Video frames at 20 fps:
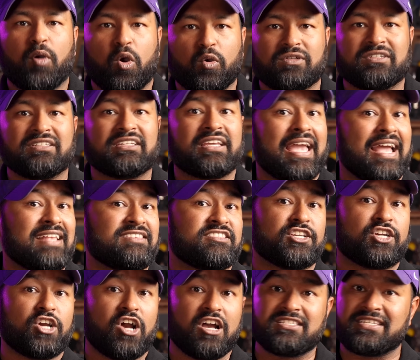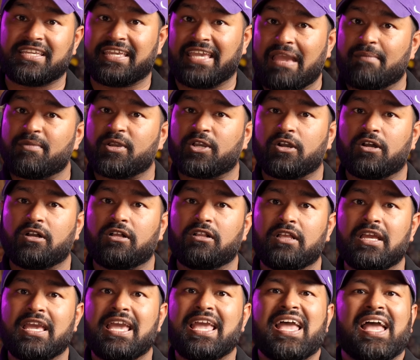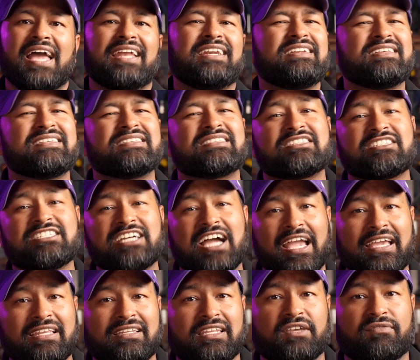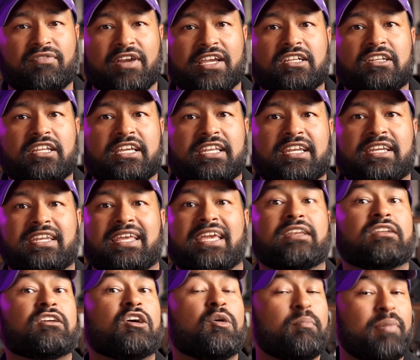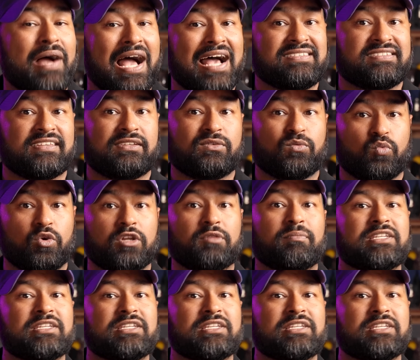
potent cancer-causing chemical, and it is tightly regulated in composite wood